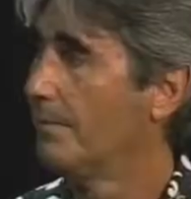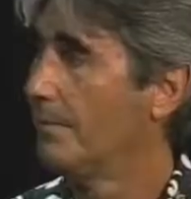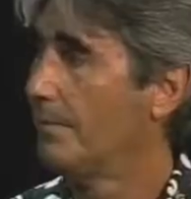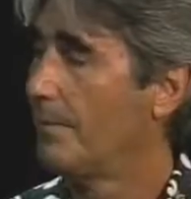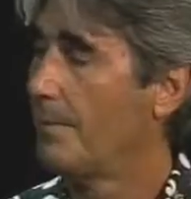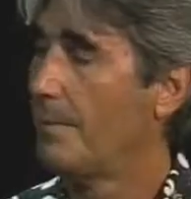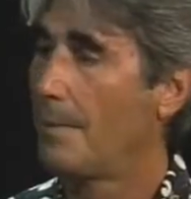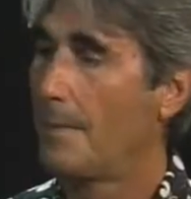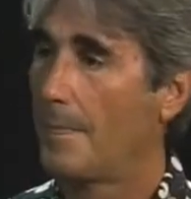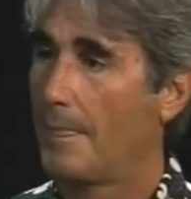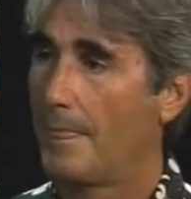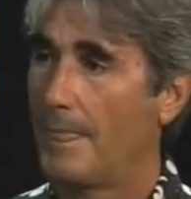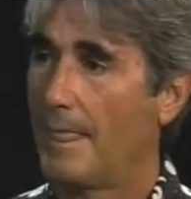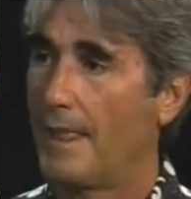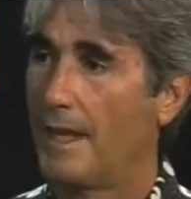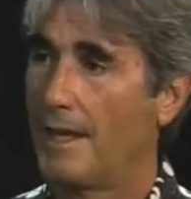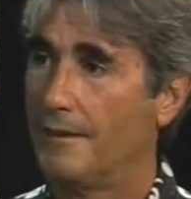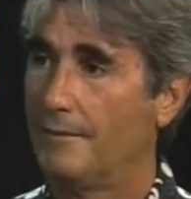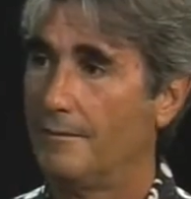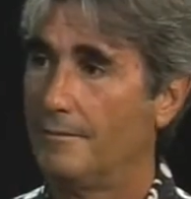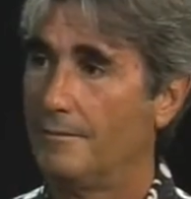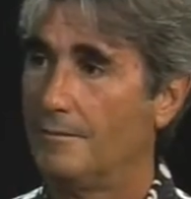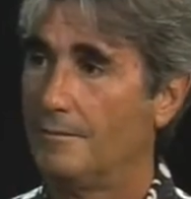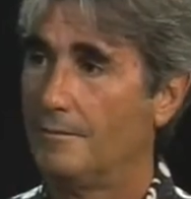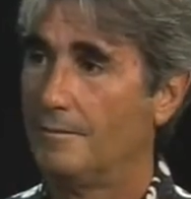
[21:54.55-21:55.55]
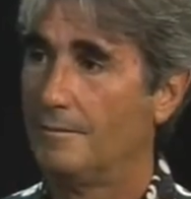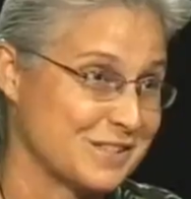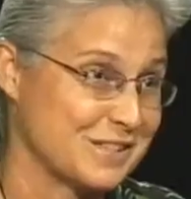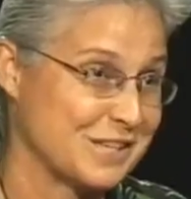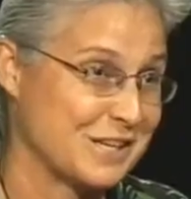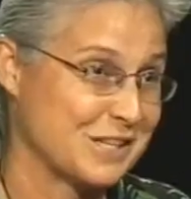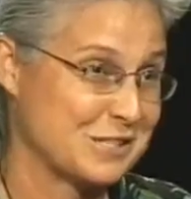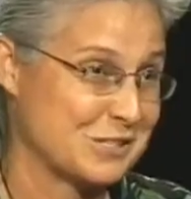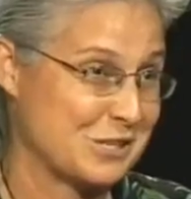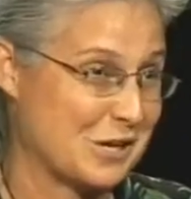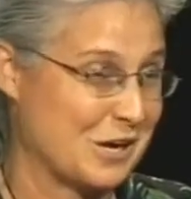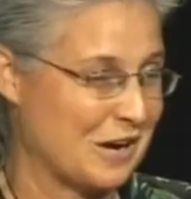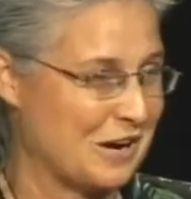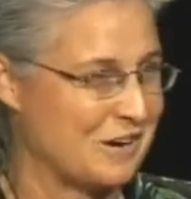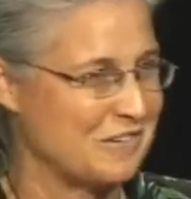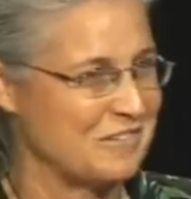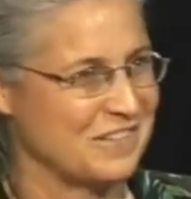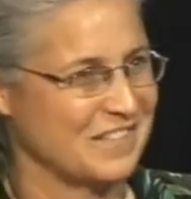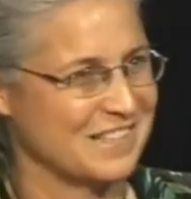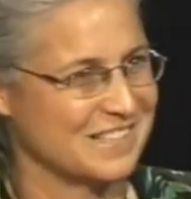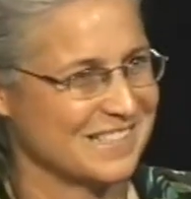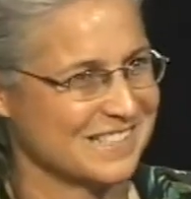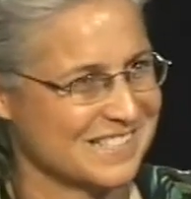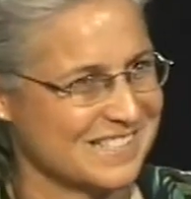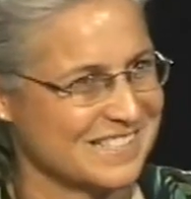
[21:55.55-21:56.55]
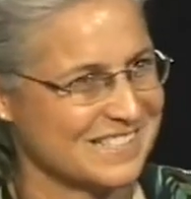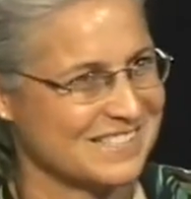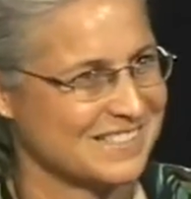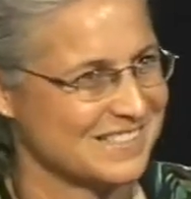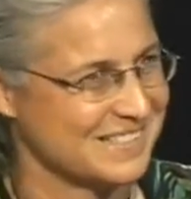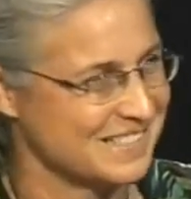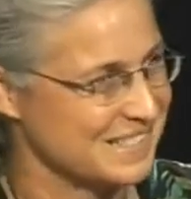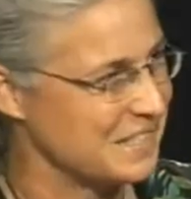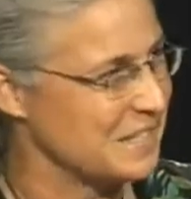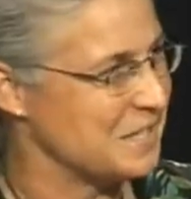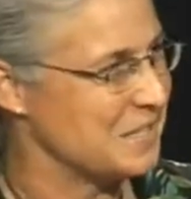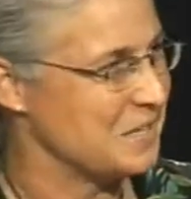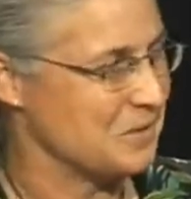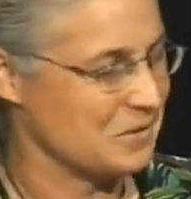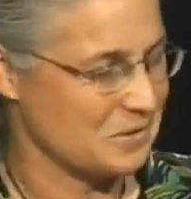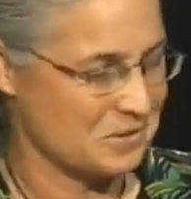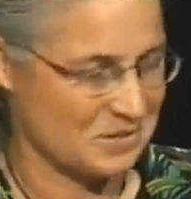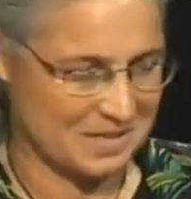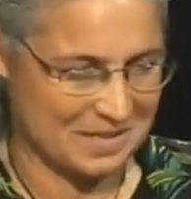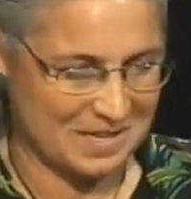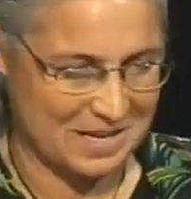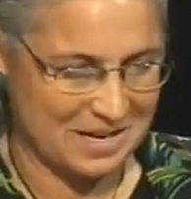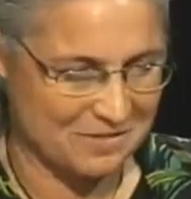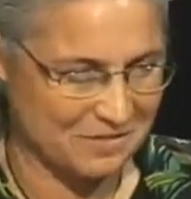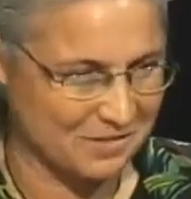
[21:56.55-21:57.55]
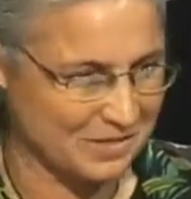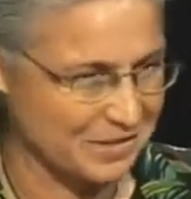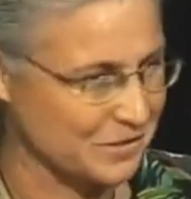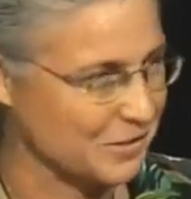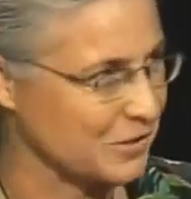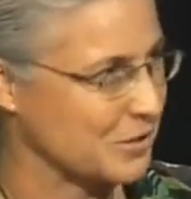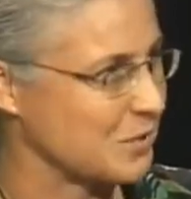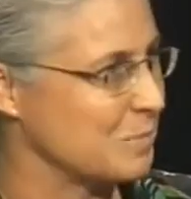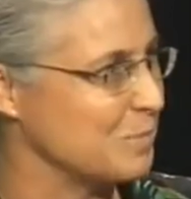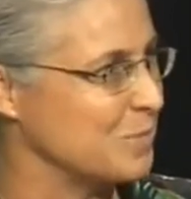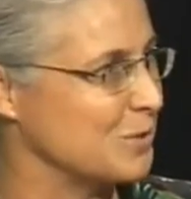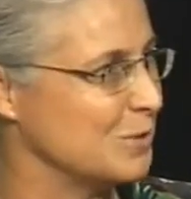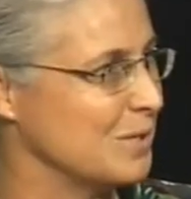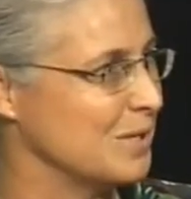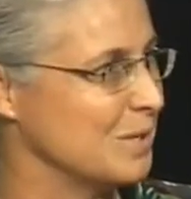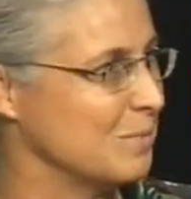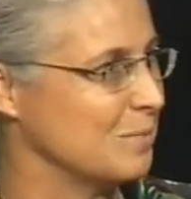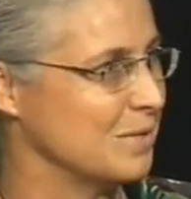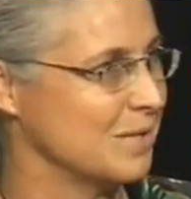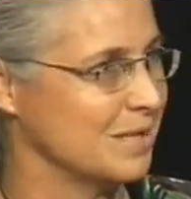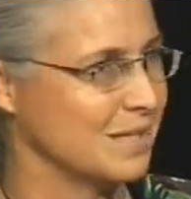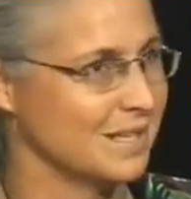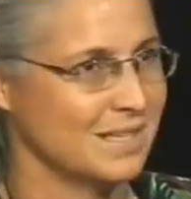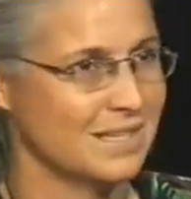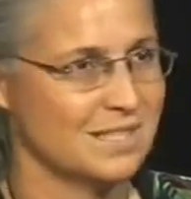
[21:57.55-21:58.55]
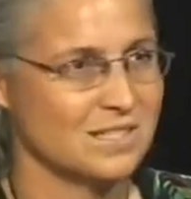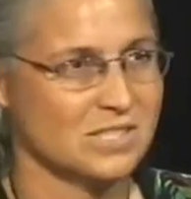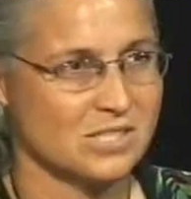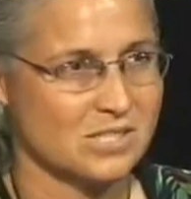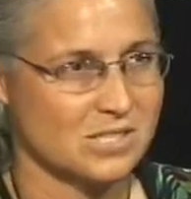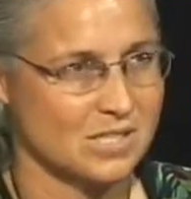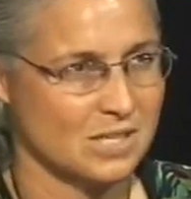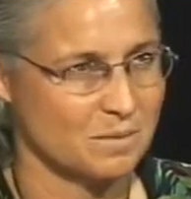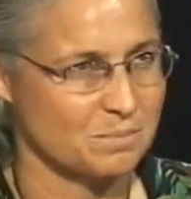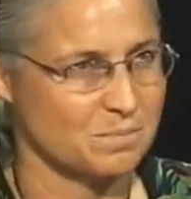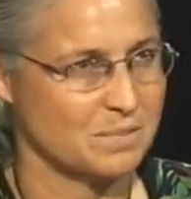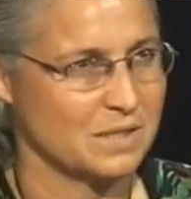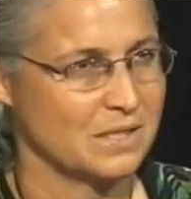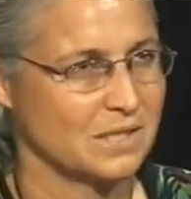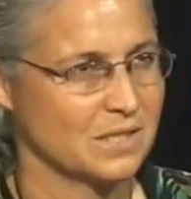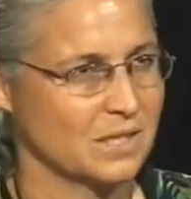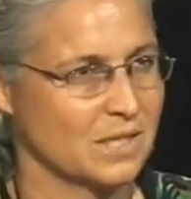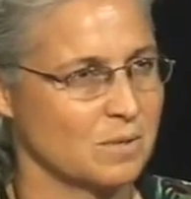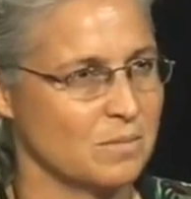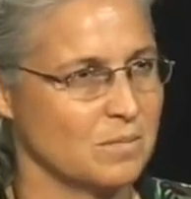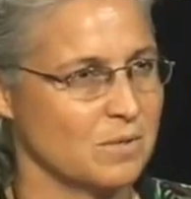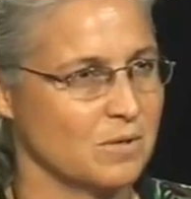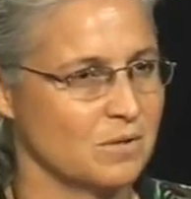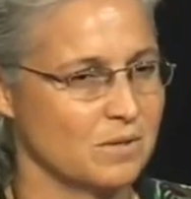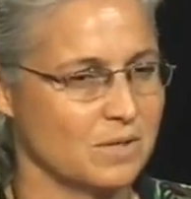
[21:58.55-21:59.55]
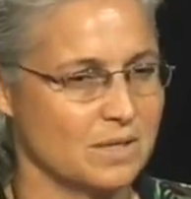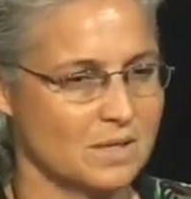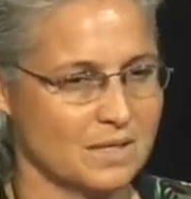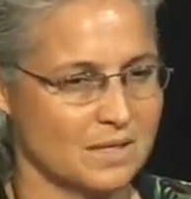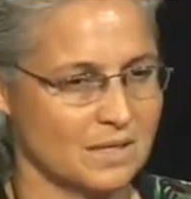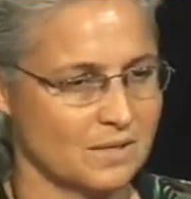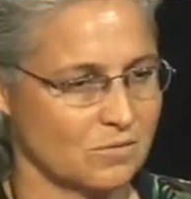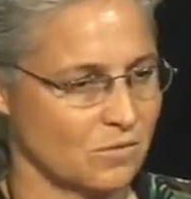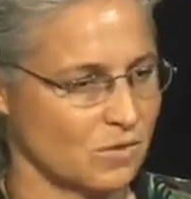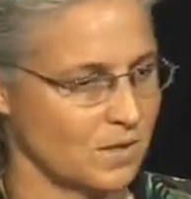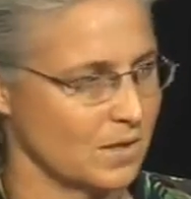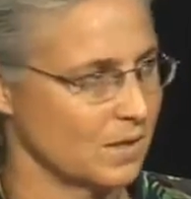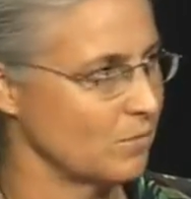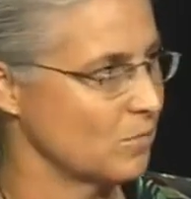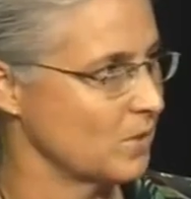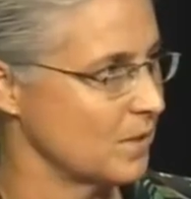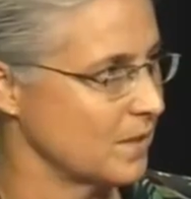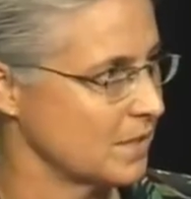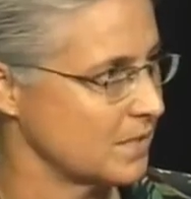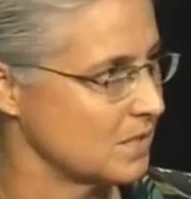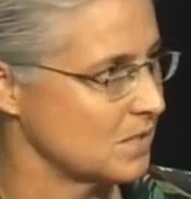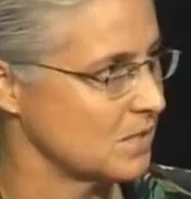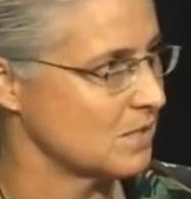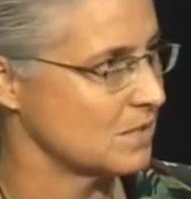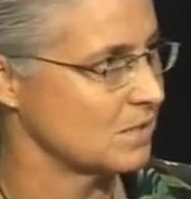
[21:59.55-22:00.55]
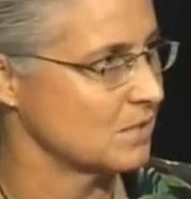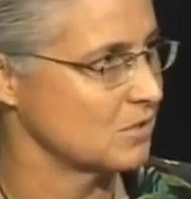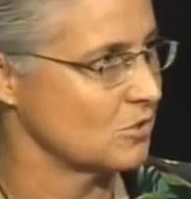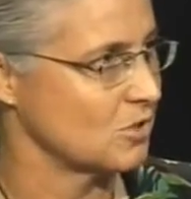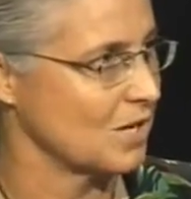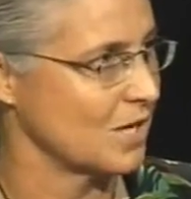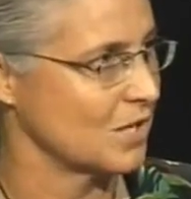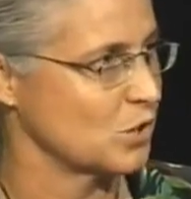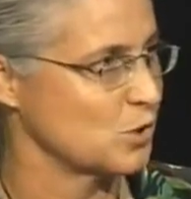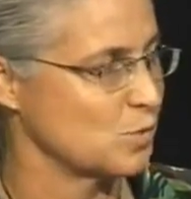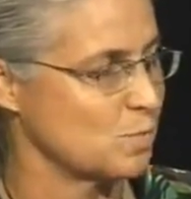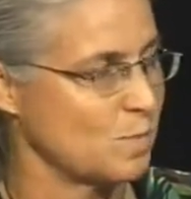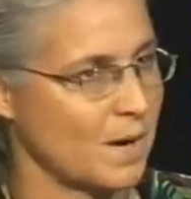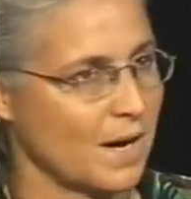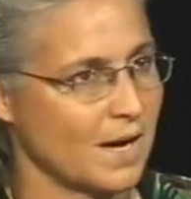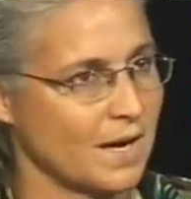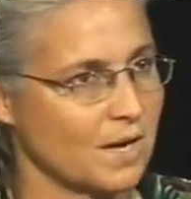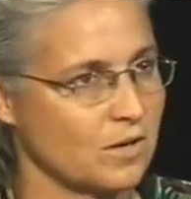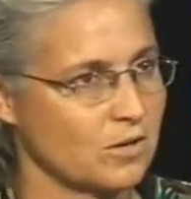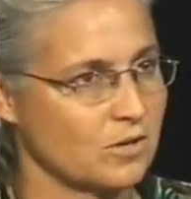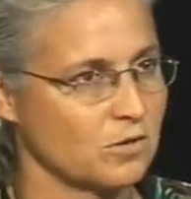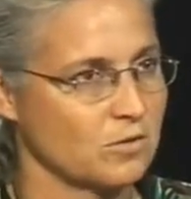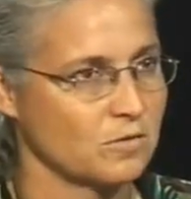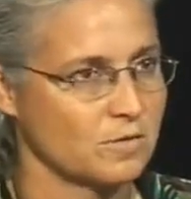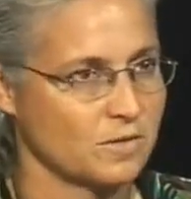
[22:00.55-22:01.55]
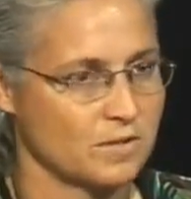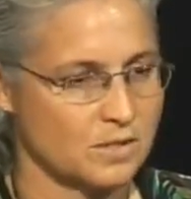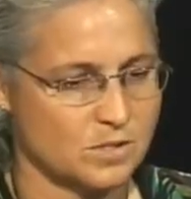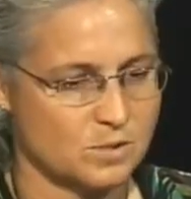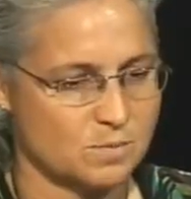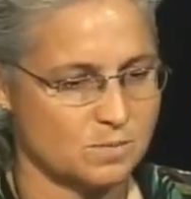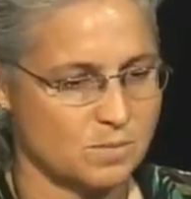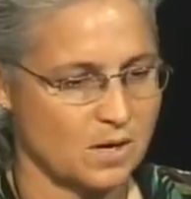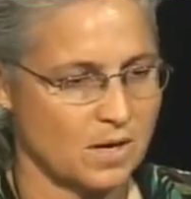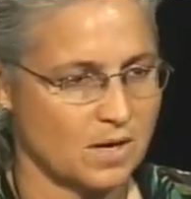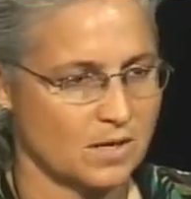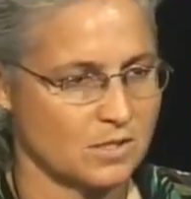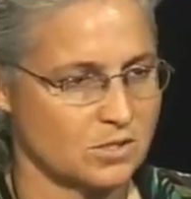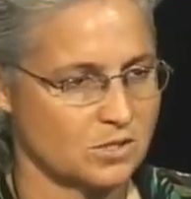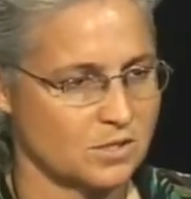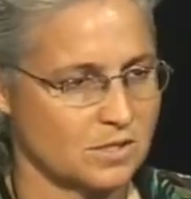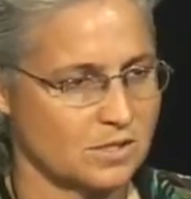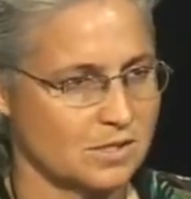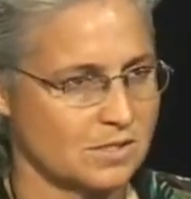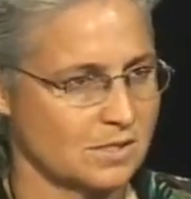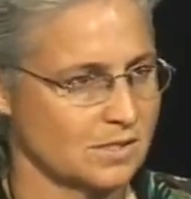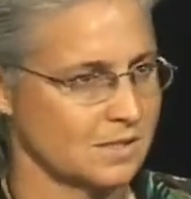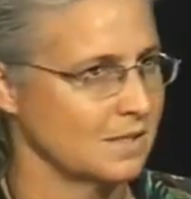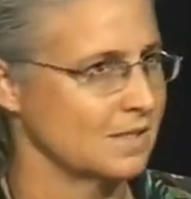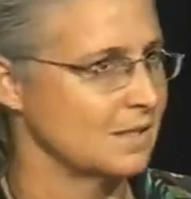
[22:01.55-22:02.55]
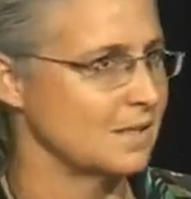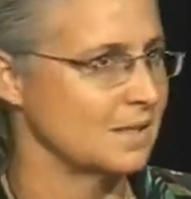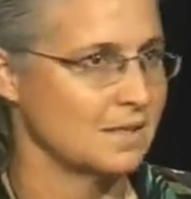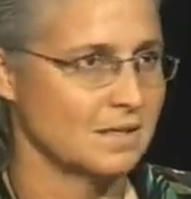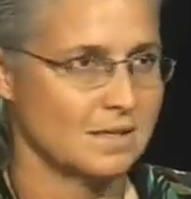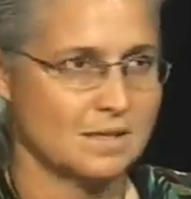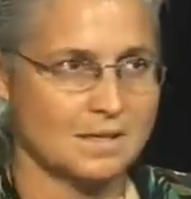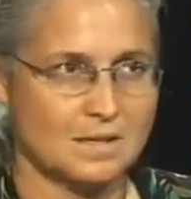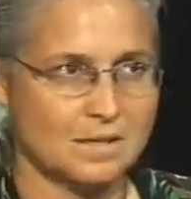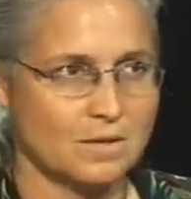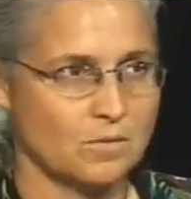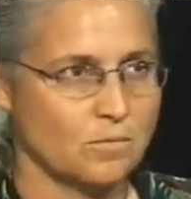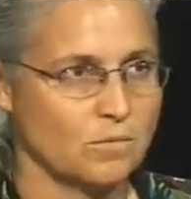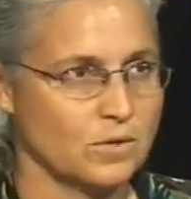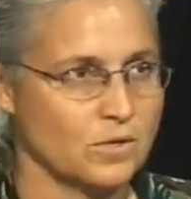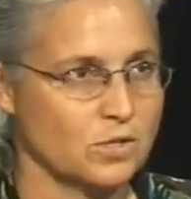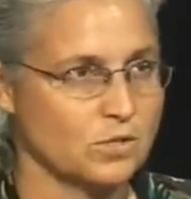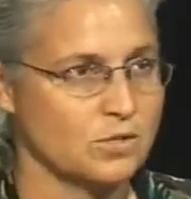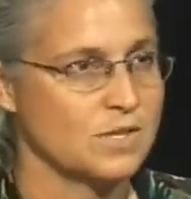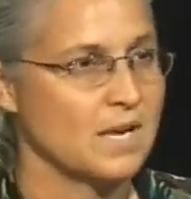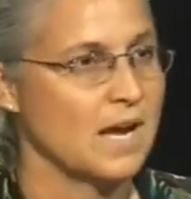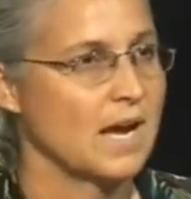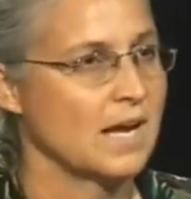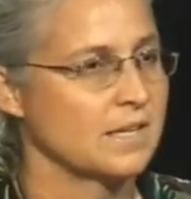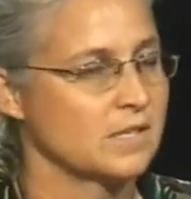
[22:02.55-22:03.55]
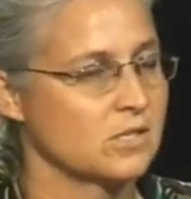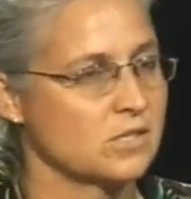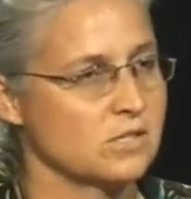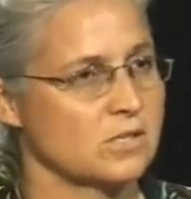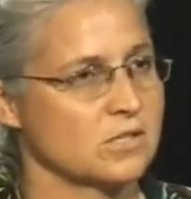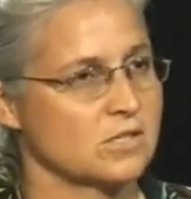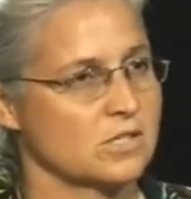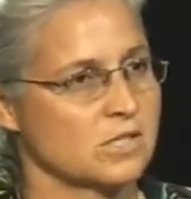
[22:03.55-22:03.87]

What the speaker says: we're not finished with it, that's obvious. We're going to have another community meeting just to update the community on what has transpired over this project. And then when your data starts